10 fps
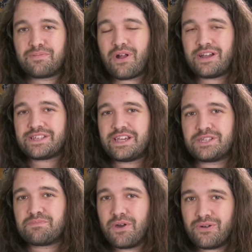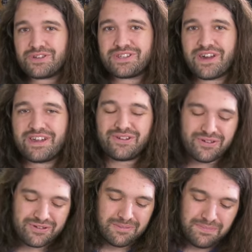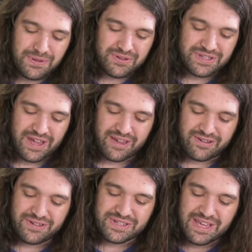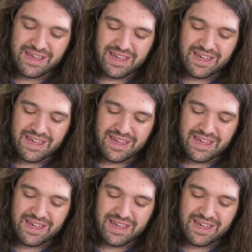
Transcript: The process poached idle compute cycles,